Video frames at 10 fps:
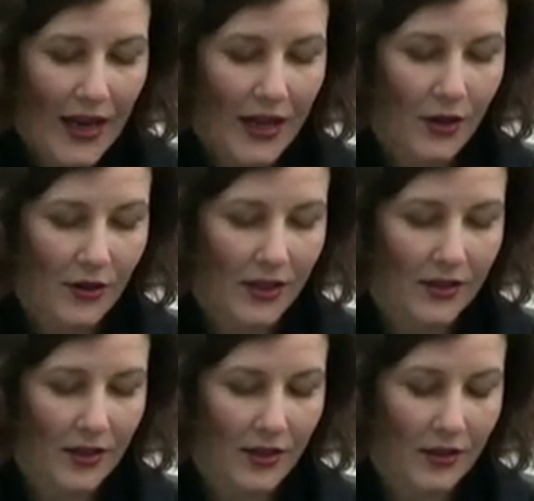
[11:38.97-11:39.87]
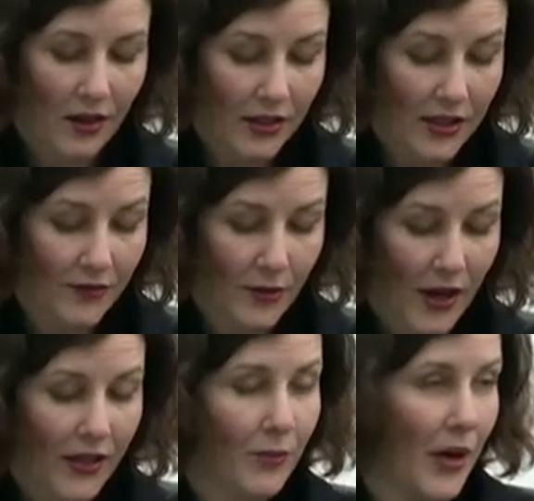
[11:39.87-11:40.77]
I know that colleagues from
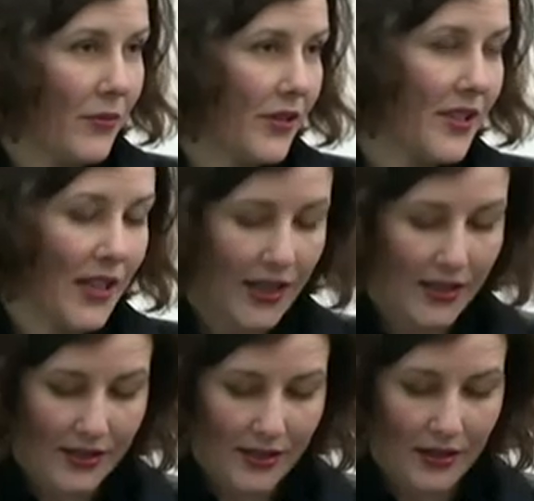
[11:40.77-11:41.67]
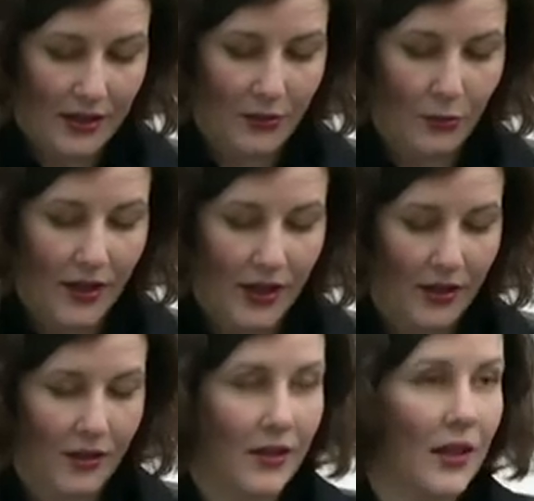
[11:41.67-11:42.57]
other member states are
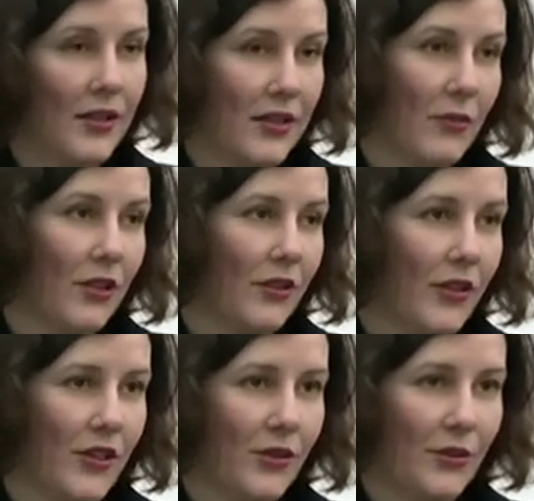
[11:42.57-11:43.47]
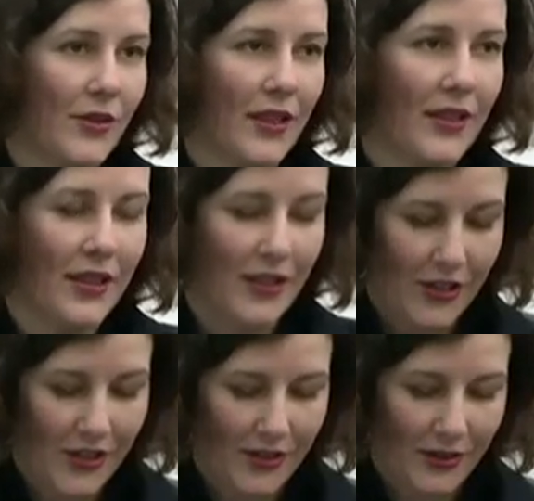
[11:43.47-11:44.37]
working on similar issues and
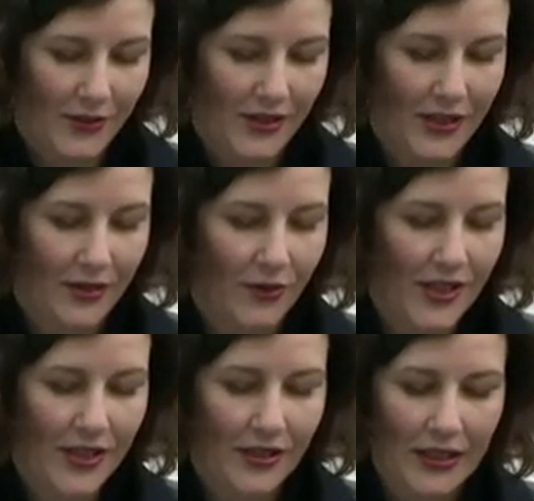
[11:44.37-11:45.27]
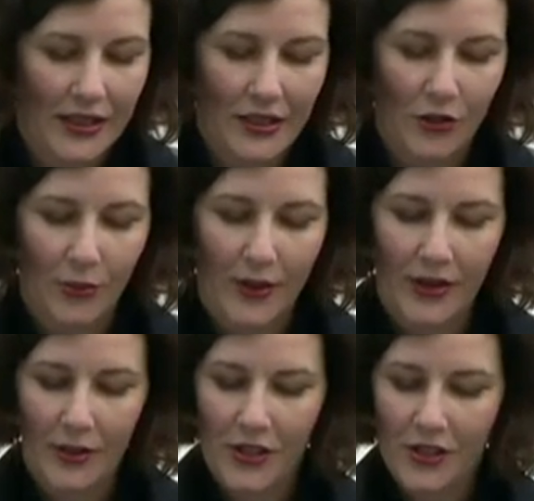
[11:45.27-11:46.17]
initiatives, and recently the European
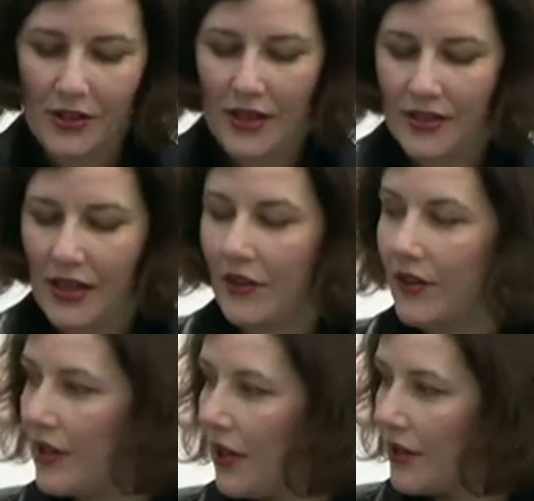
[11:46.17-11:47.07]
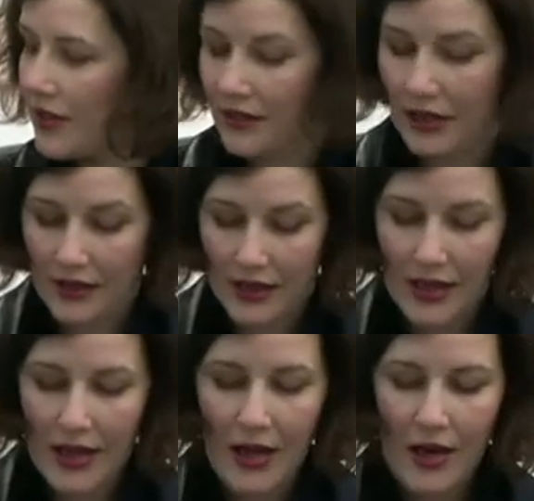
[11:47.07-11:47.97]
Commission has carried out a
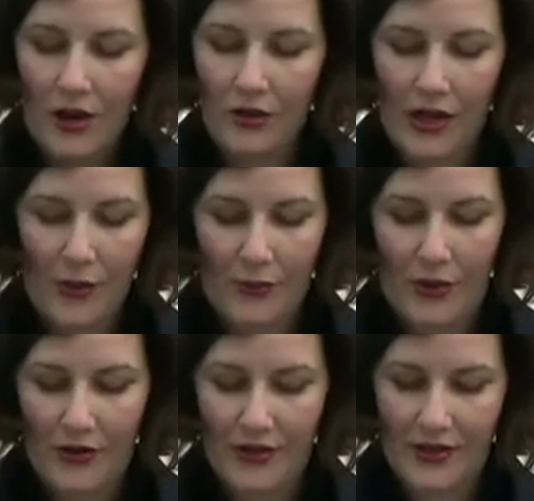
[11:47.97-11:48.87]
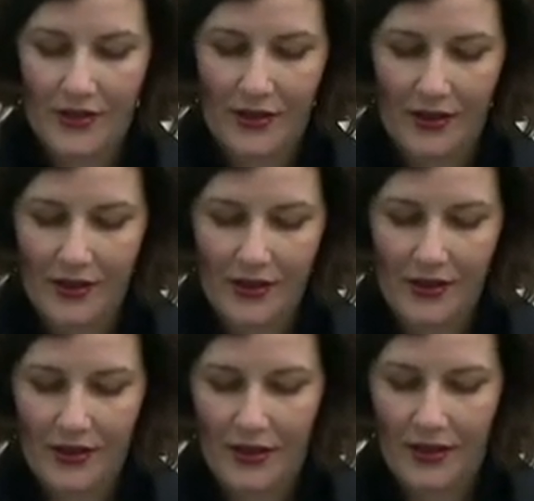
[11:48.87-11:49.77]
study on comparison sites,
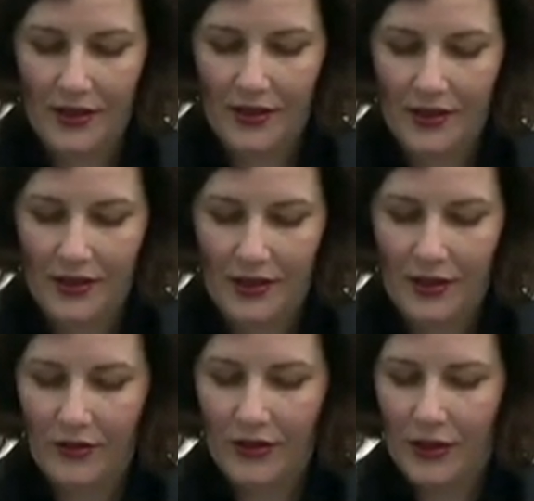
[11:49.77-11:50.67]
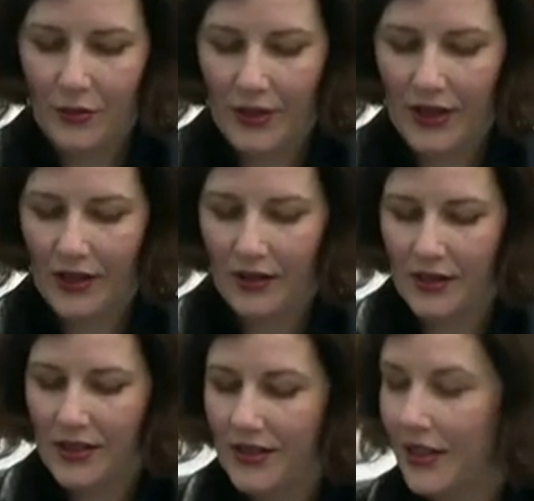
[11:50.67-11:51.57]
and it is currently working
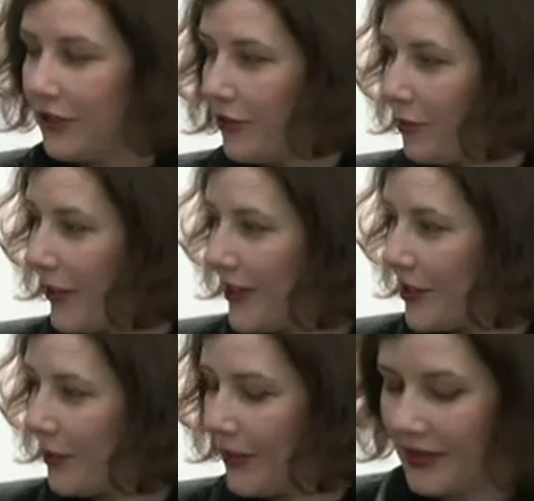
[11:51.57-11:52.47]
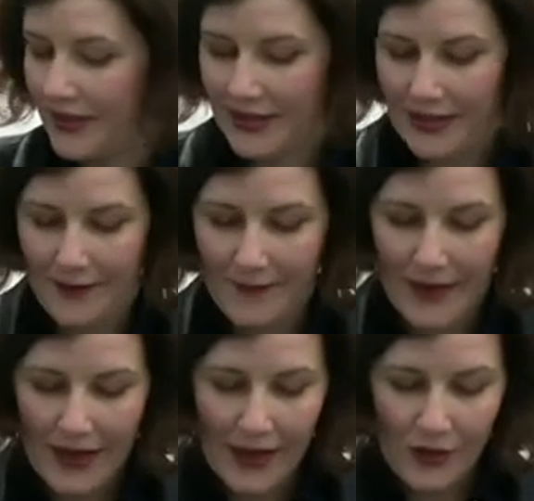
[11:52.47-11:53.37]
on a set of principles
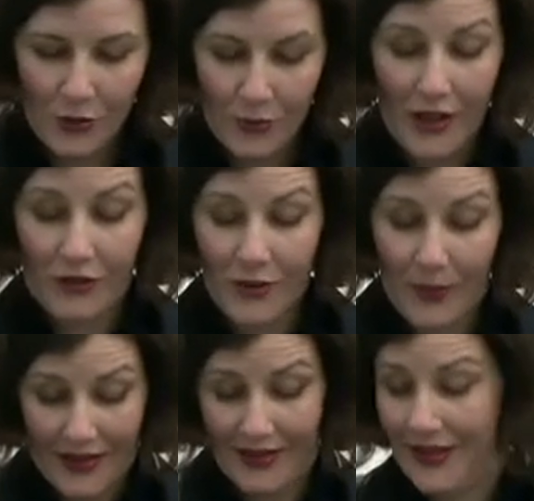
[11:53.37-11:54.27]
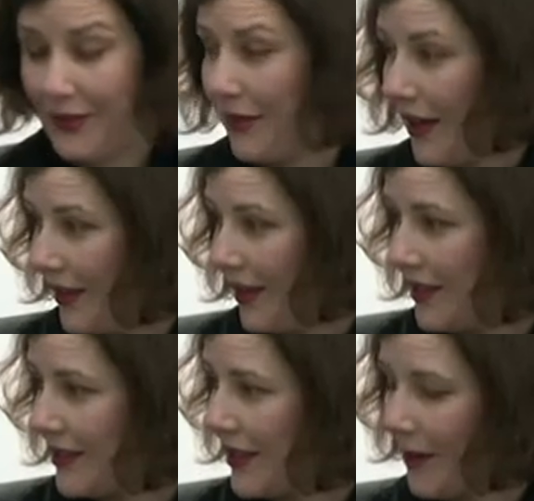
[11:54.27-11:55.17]
to be respected by
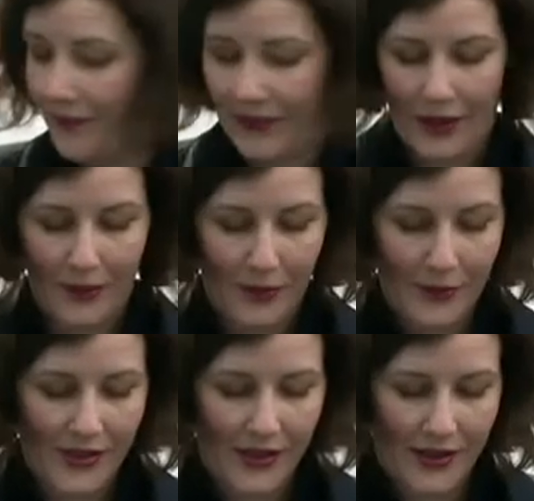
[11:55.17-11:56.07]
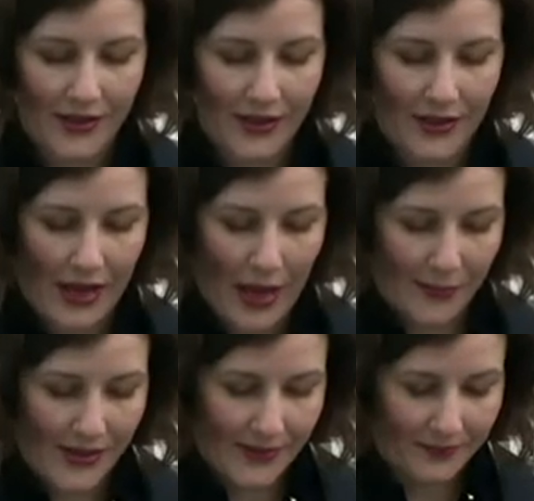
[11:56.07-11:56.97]
these websites and
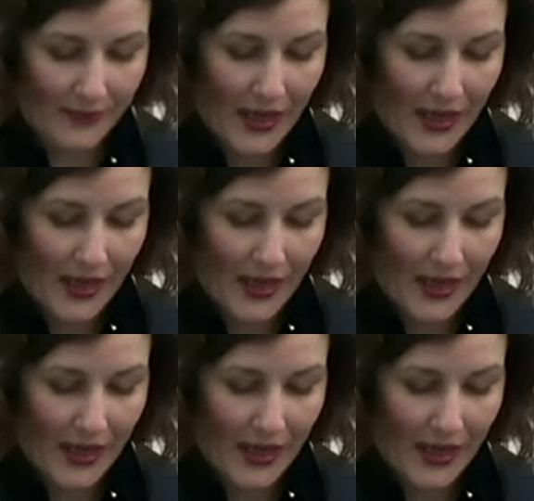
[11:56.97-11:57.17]
apps.